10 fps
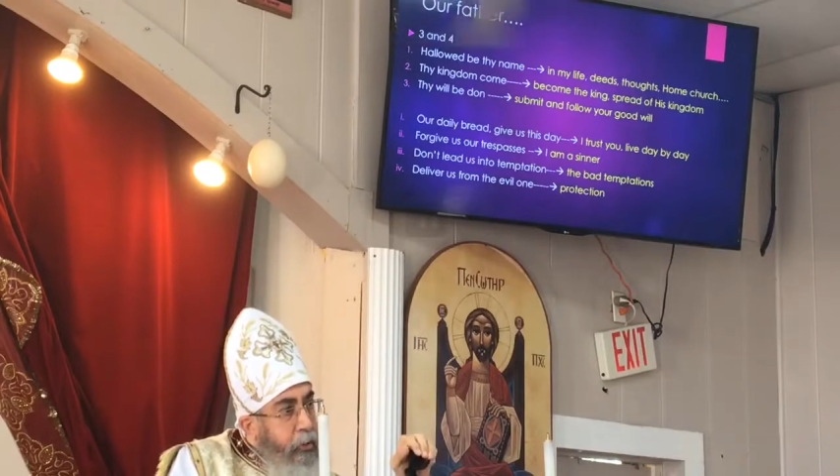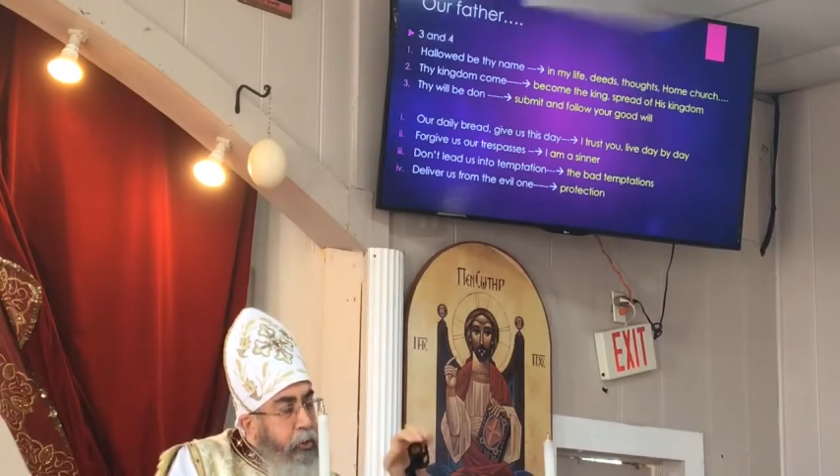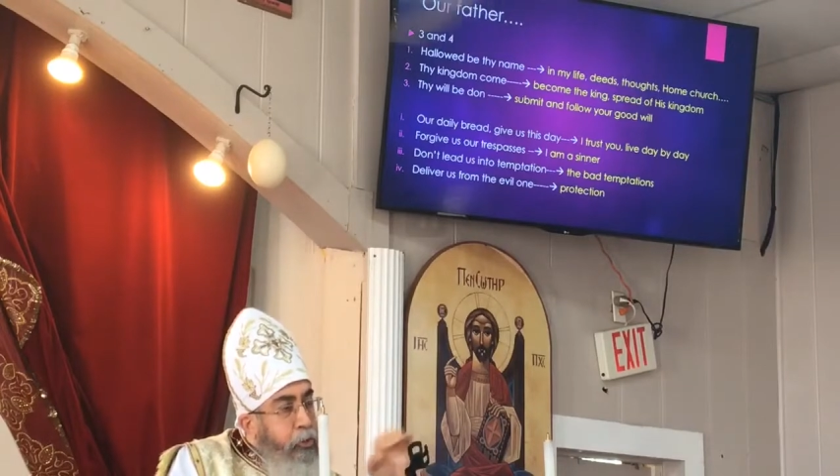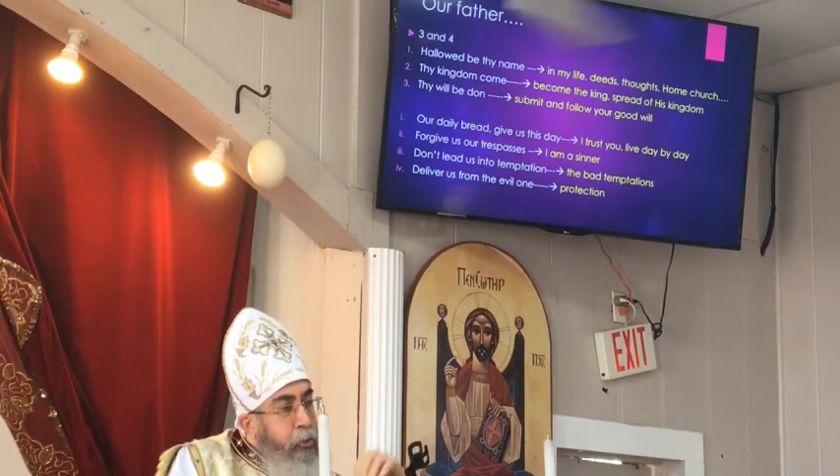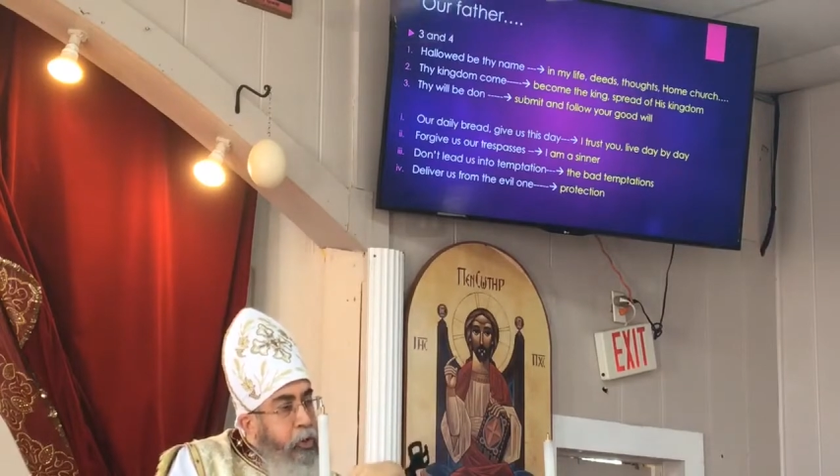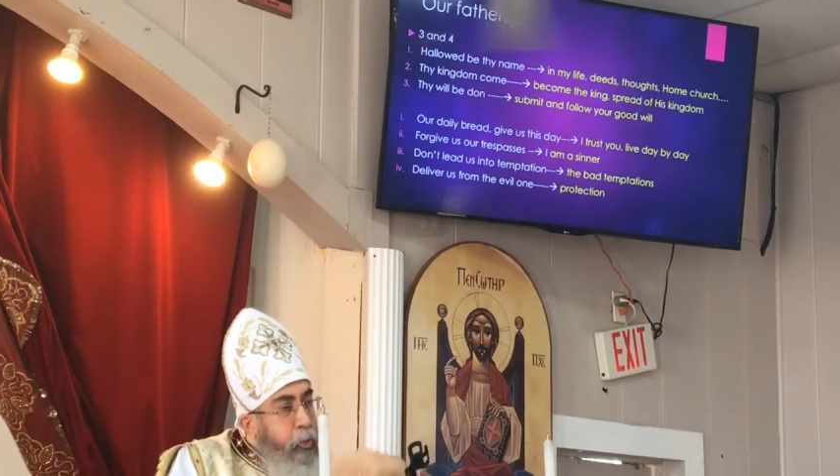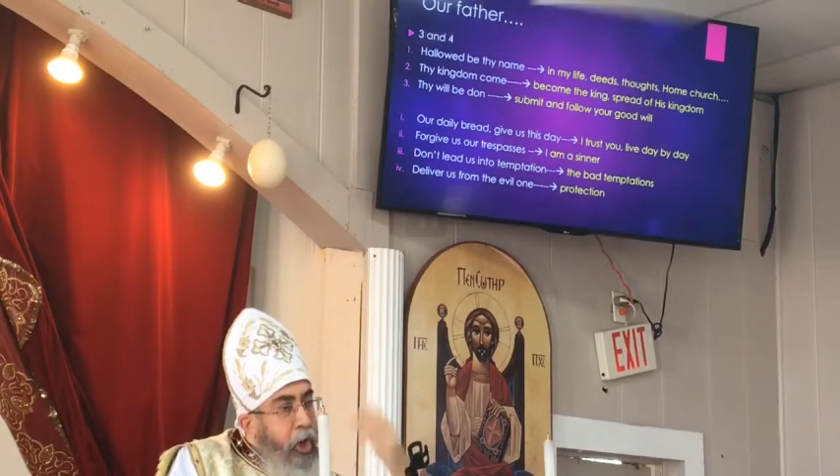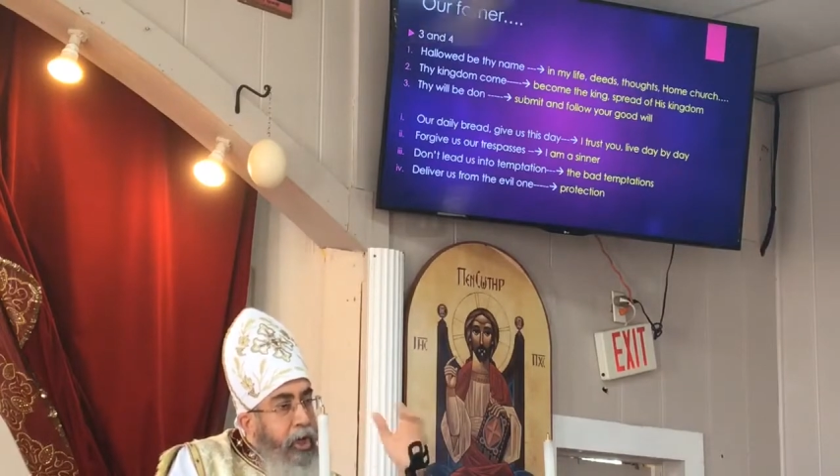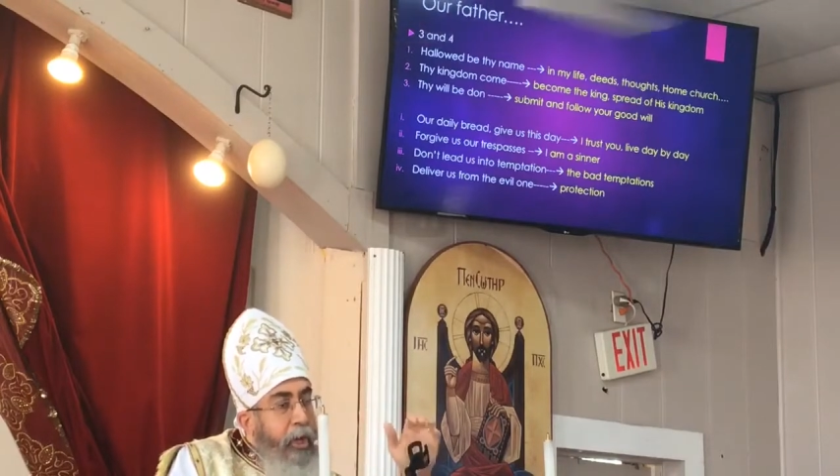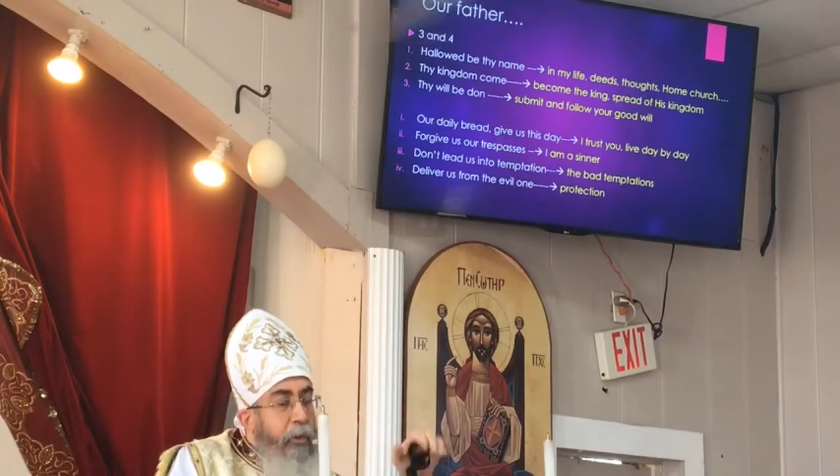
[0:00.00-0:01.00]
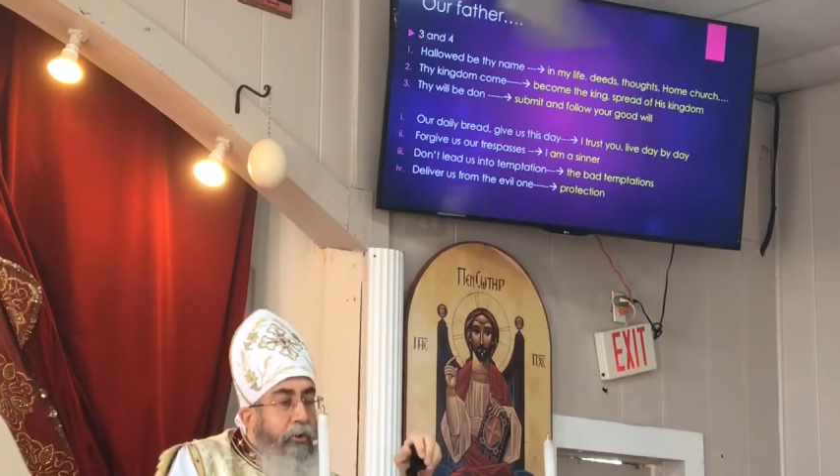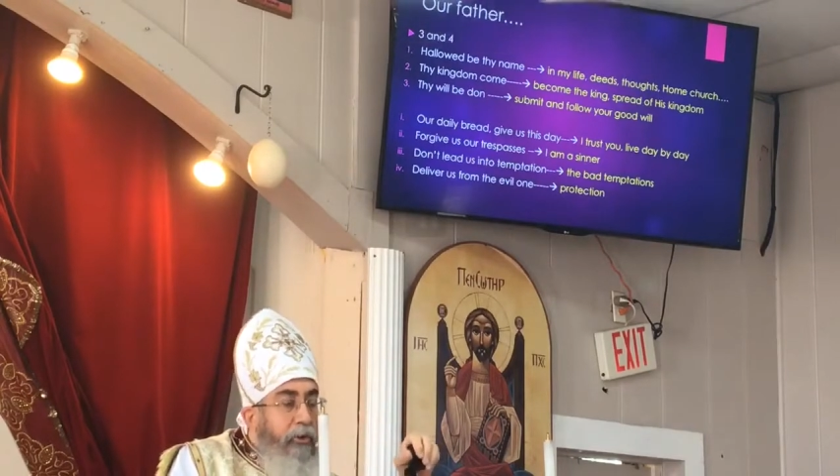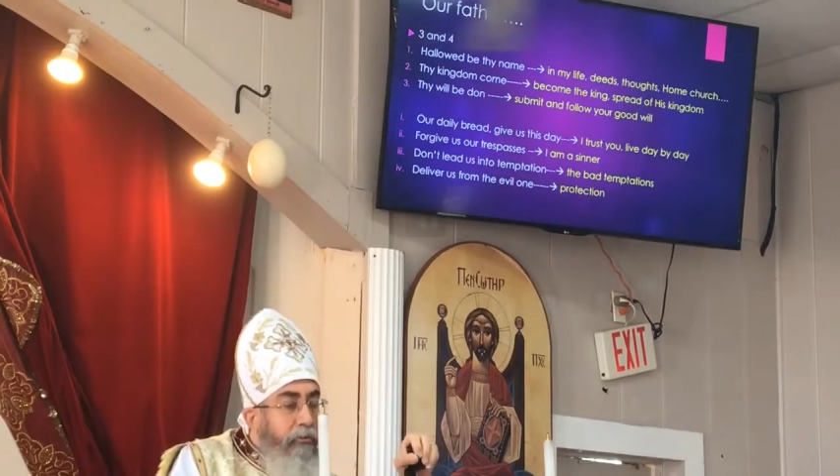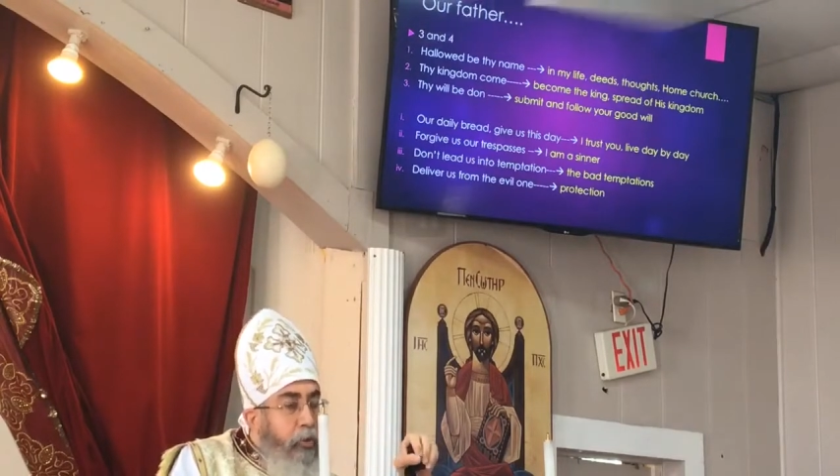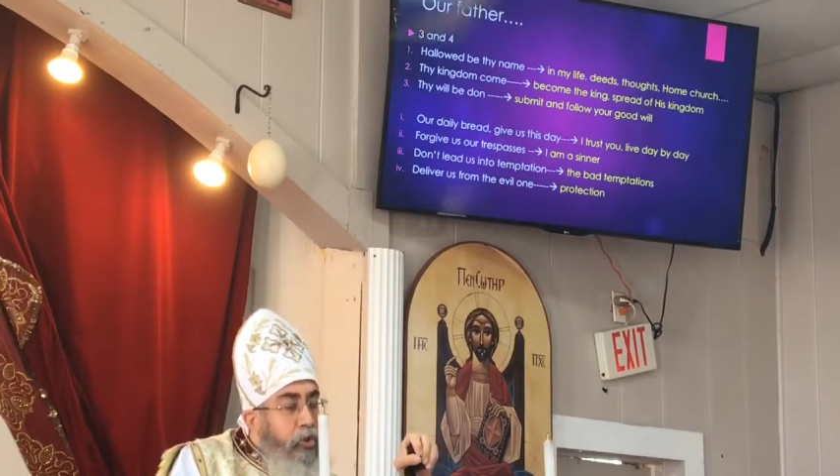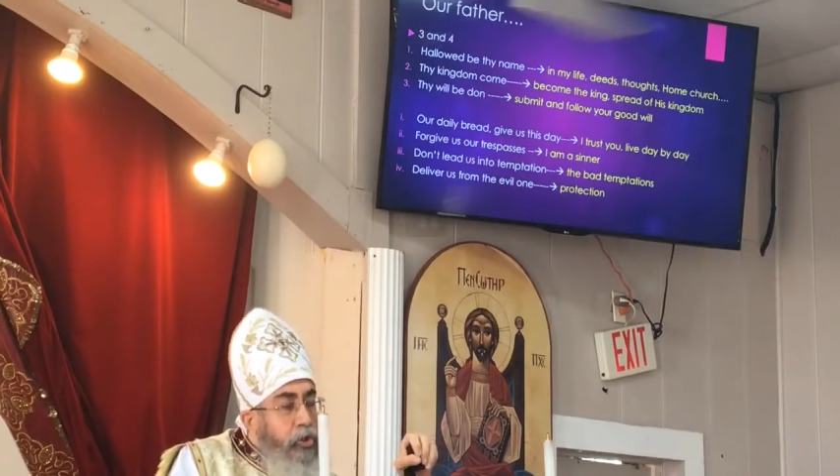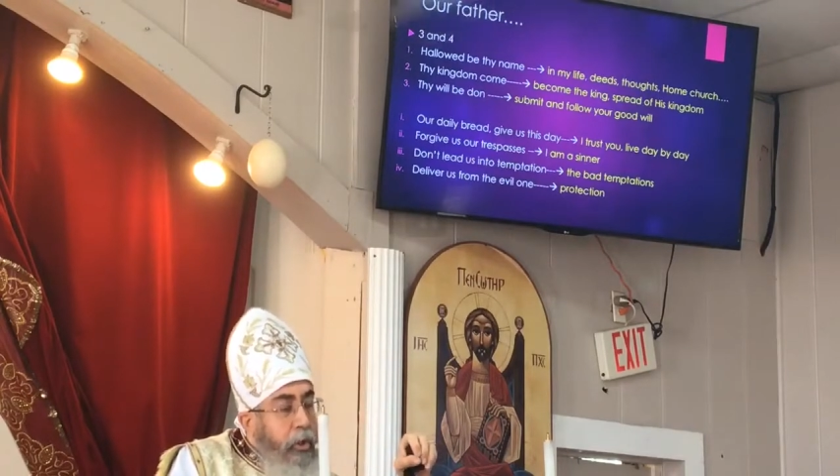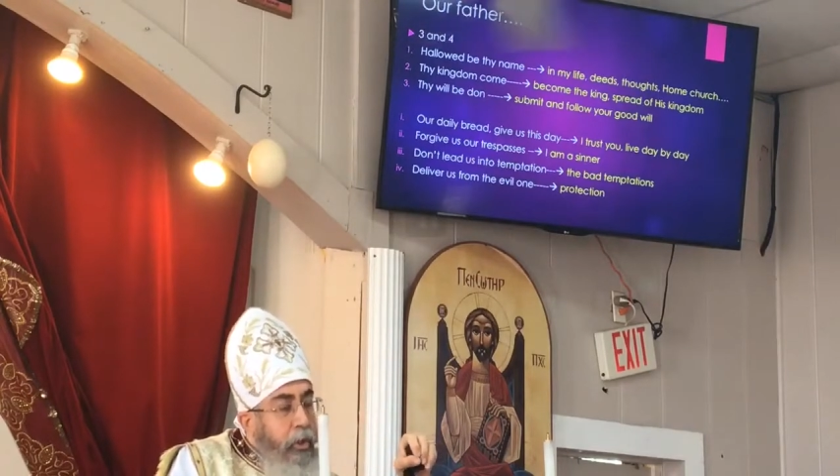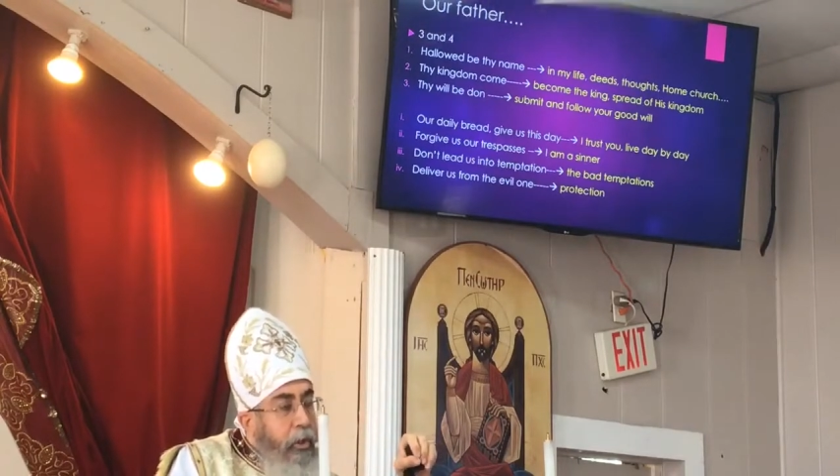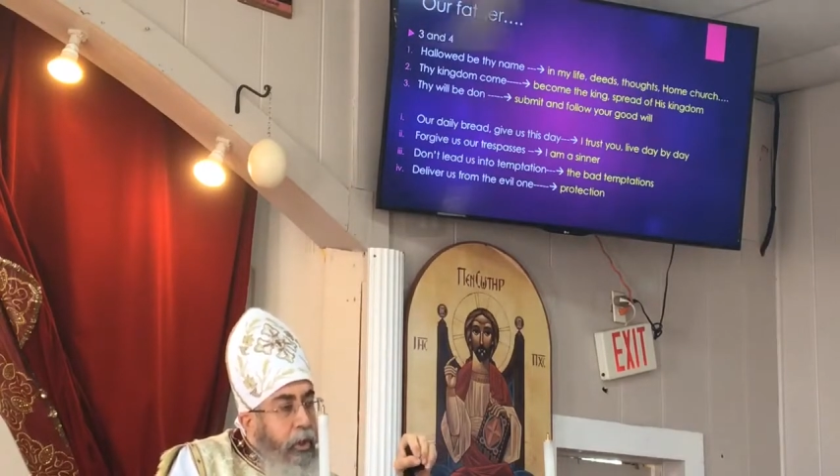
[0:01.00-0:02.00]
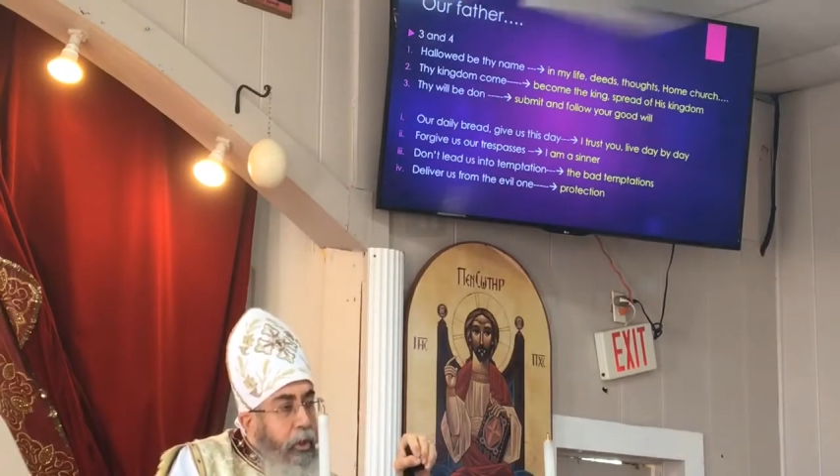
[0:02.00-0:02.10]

Don't be worried about the future.